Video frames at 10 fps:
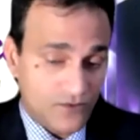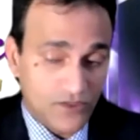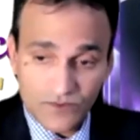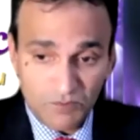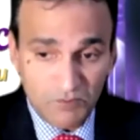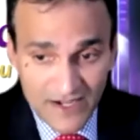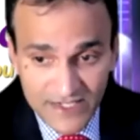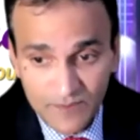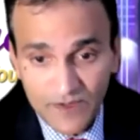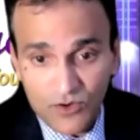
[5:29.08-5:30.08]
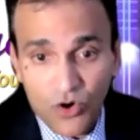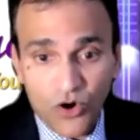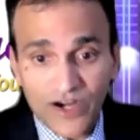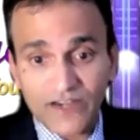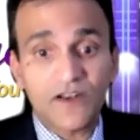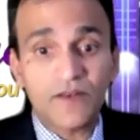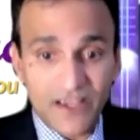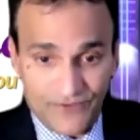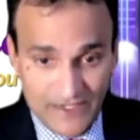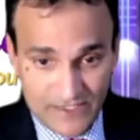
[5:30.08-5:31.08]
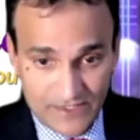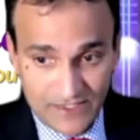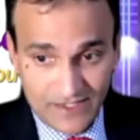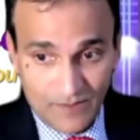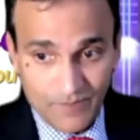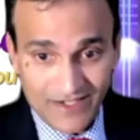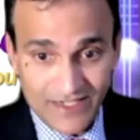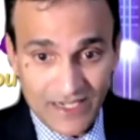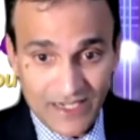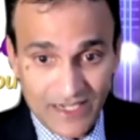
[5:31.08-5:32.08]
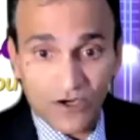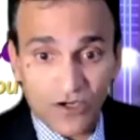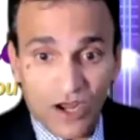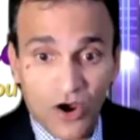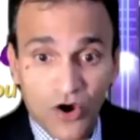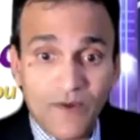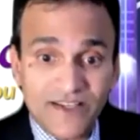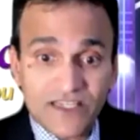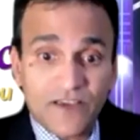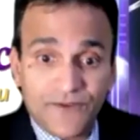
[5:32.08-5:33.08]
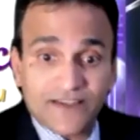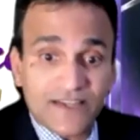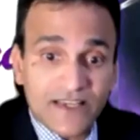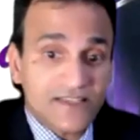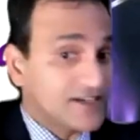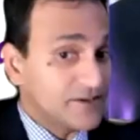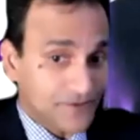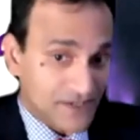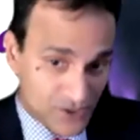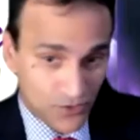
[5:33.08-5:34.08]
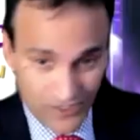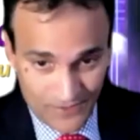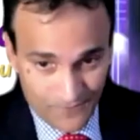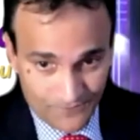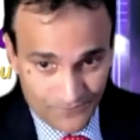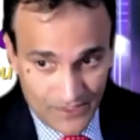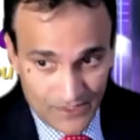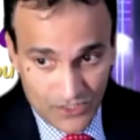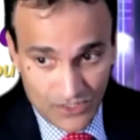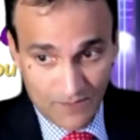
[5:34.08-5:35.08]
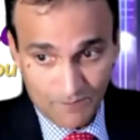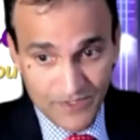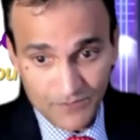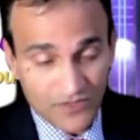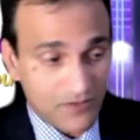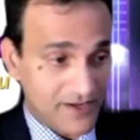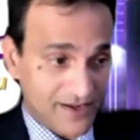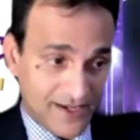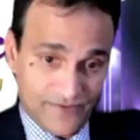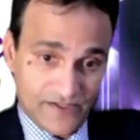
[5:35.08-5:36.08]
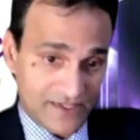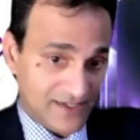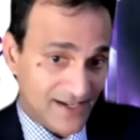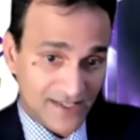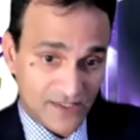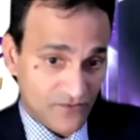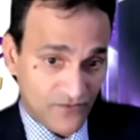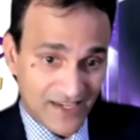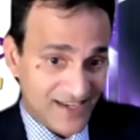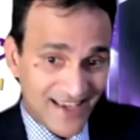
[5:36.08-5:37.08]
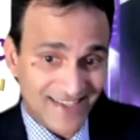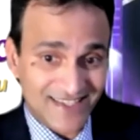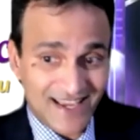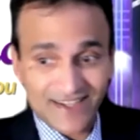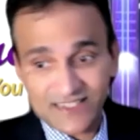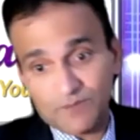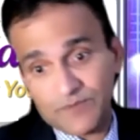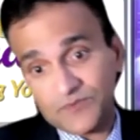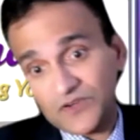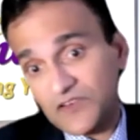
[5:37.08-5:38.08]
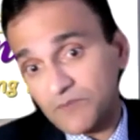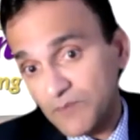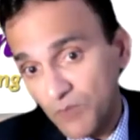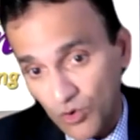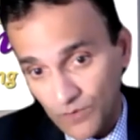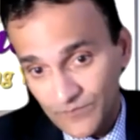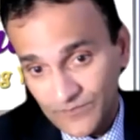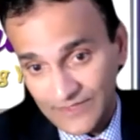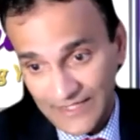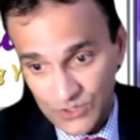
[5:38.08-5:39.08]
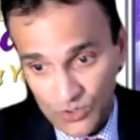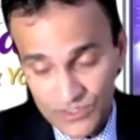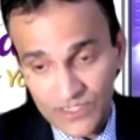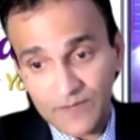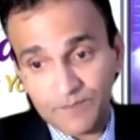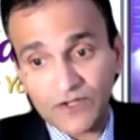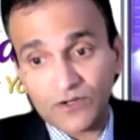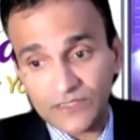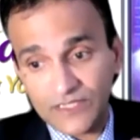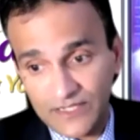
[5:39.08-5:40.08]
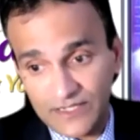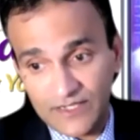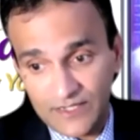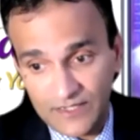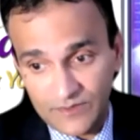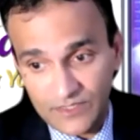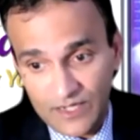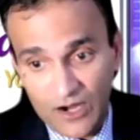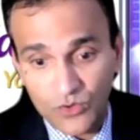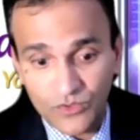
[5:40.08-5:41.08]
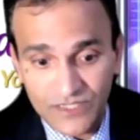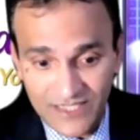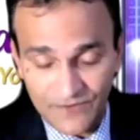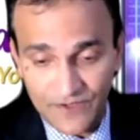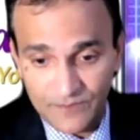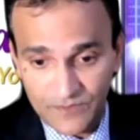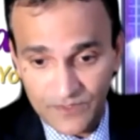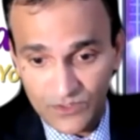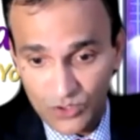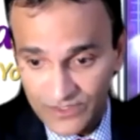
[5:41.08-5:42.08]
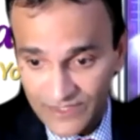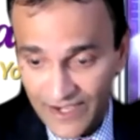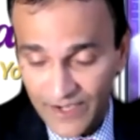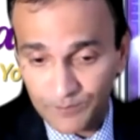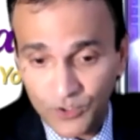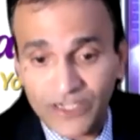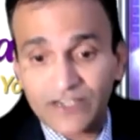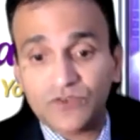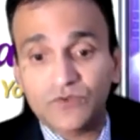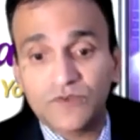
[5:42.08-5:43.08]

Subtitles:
multiple organ will be affected. But depend on how much affecting is a different story. So some people will be affected less, very less, and some people will be more. That also depend on the how this, you know, their protective